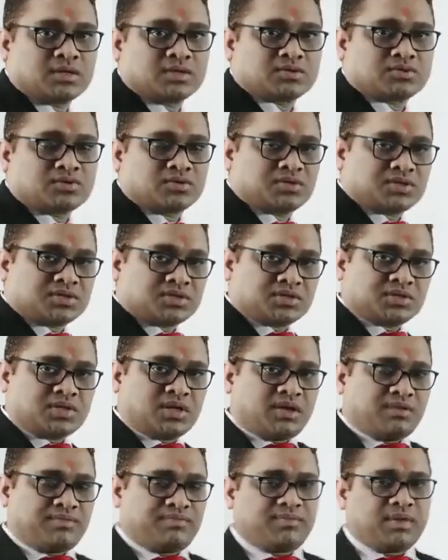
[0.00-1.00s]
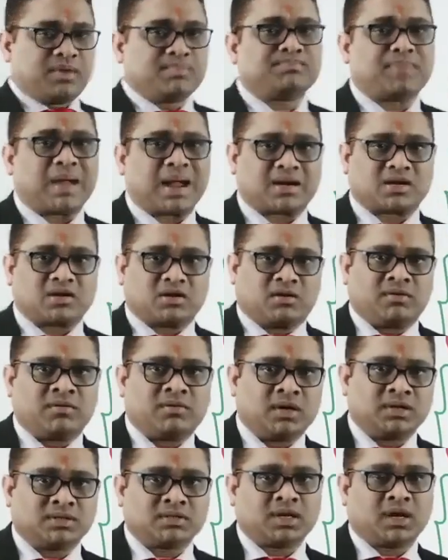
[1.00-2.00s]
So this is the impact of
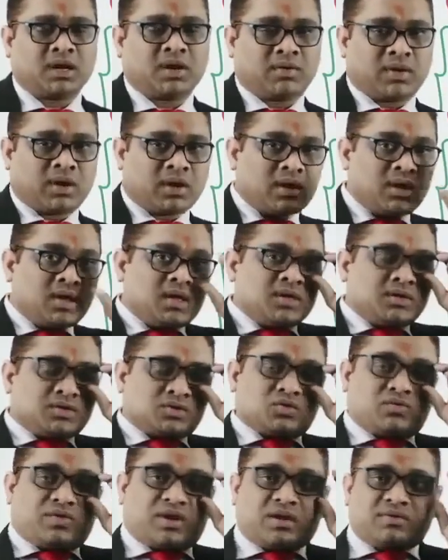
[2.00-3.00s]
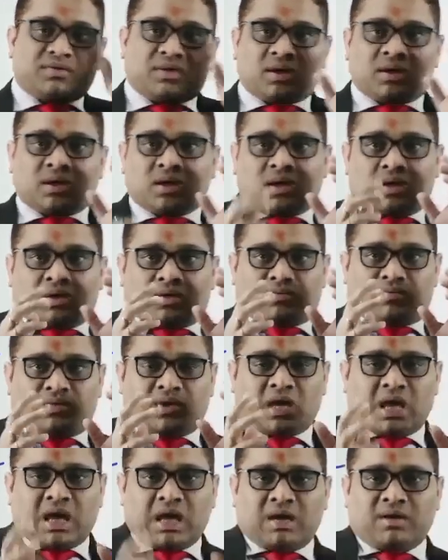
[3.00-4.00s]
sirtuin. So whenever we
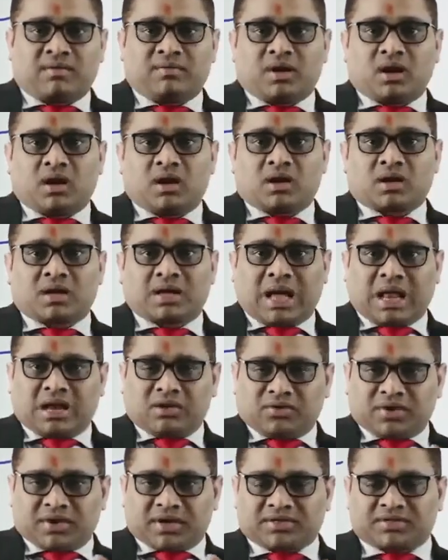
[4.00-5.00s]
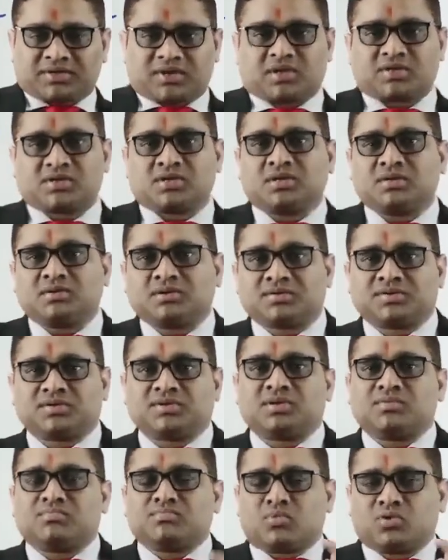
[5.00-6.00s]
have a calorie restriction, this is
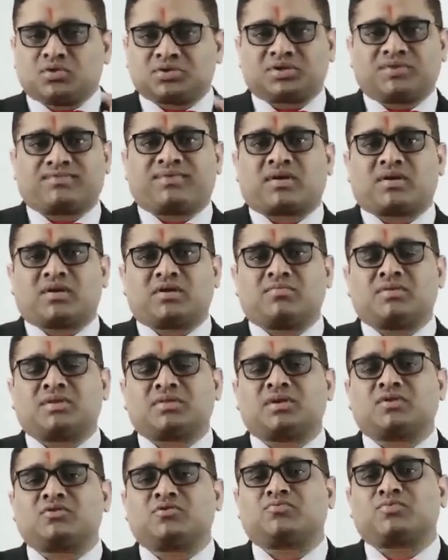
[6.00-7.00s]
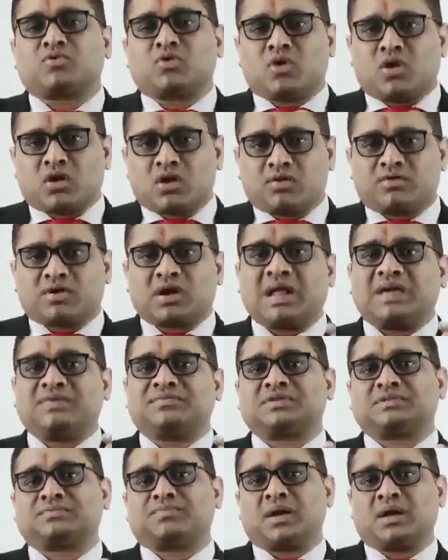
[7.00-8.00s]
the most effective method to prolong our
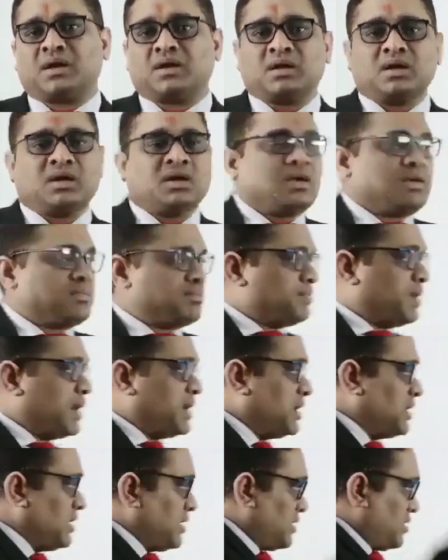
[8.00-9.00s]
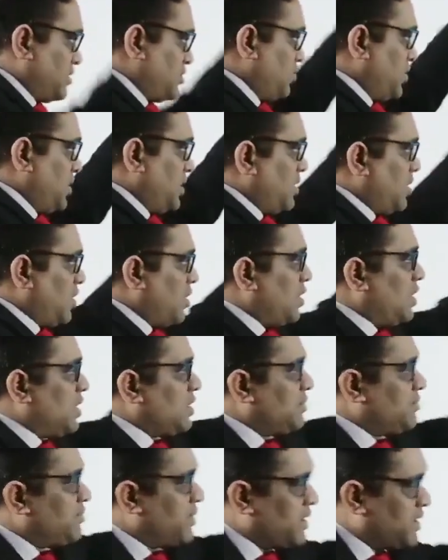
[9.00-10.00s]
lifespan, by doing
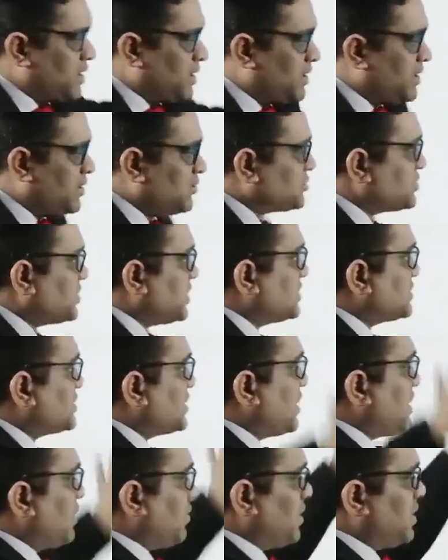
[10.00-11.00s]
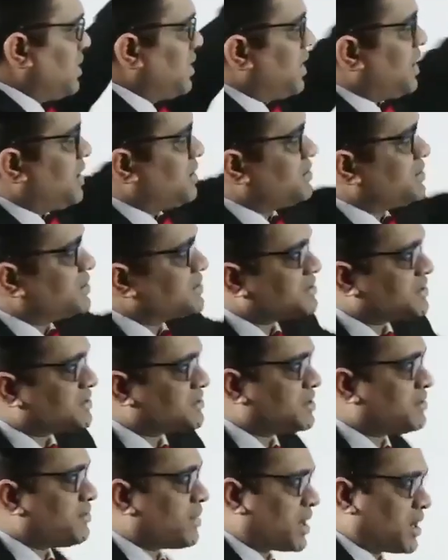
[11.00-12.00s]
or by inducing sirtuin, and this is
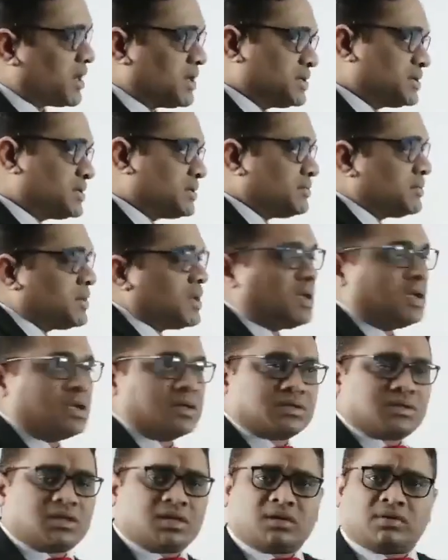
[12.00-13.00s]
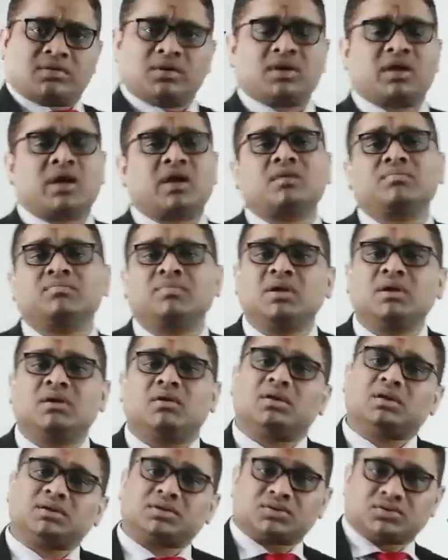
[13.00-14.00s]
the mechanism. Sirtuin can be
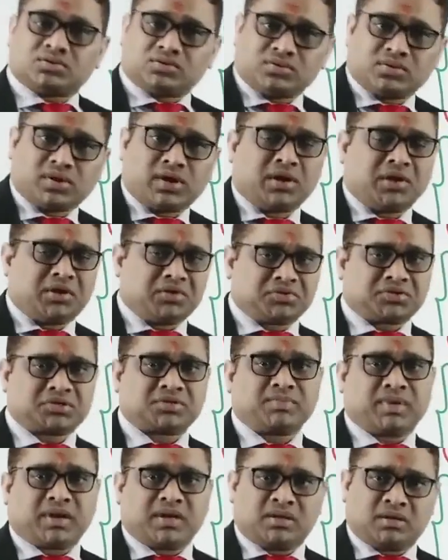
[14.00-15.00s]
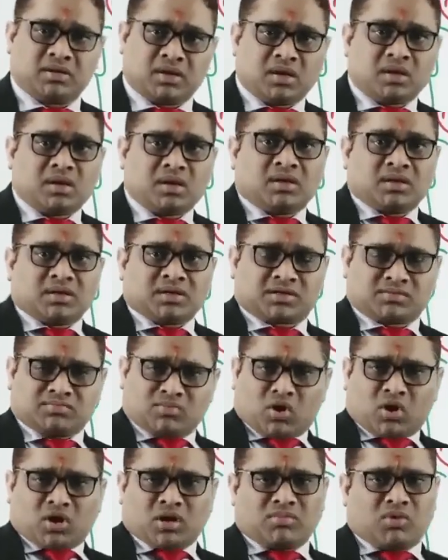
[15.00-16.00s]
also induced by a
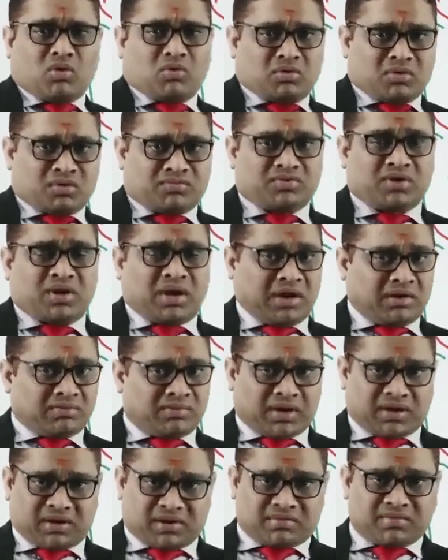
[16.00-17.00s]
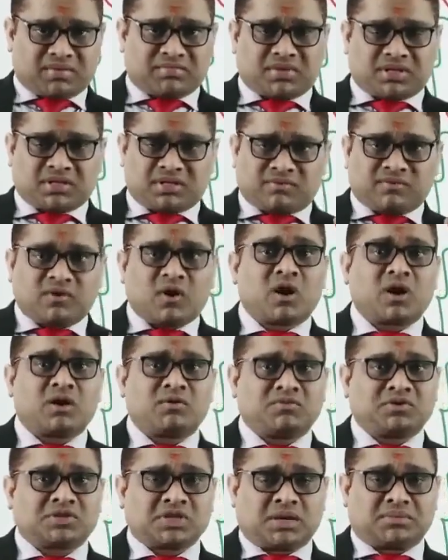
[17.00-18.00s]
small amount of the red wine. Remember the word
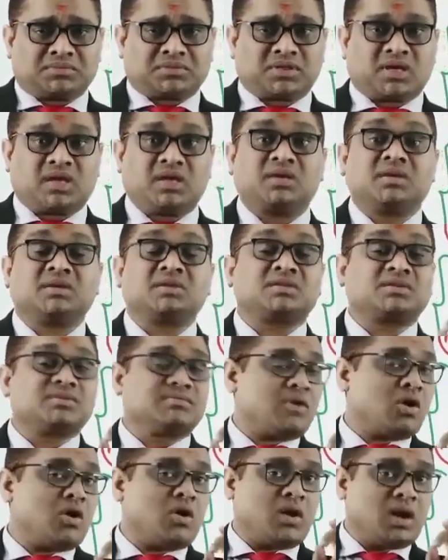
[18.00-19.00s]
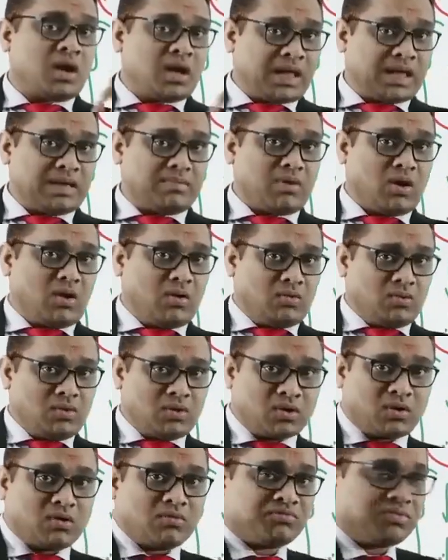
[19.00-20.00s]
which I am saying, a small
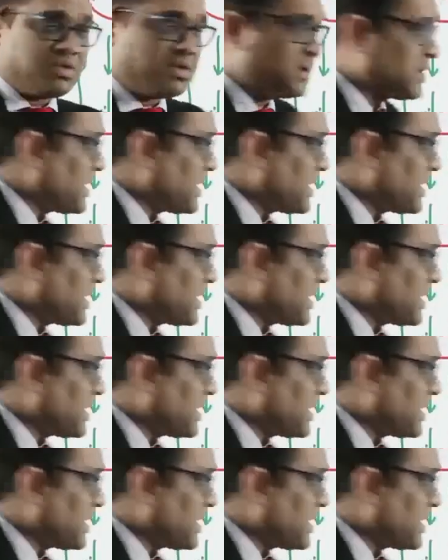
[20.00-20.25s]
amount of the